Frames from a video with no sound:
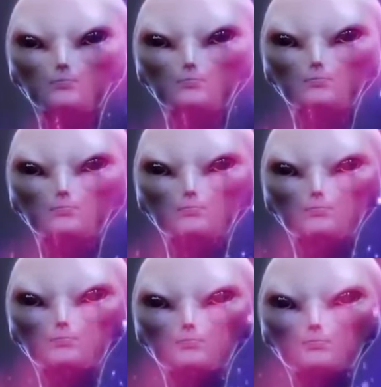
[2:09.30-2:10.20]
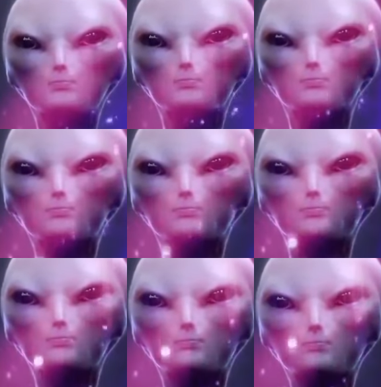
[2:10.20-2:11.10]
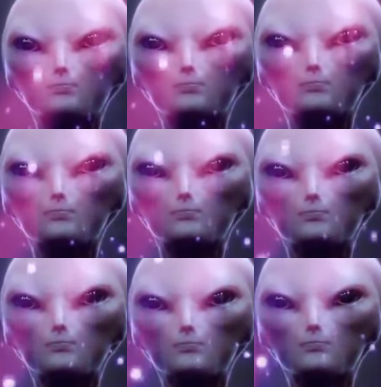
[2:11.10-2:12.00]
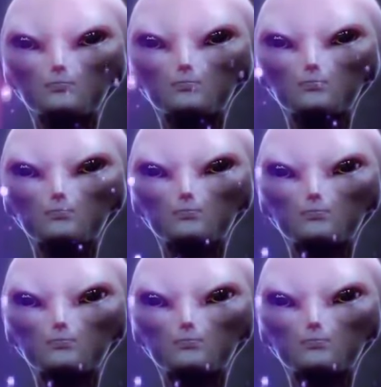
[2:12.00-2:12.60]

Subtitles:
(no one is talking)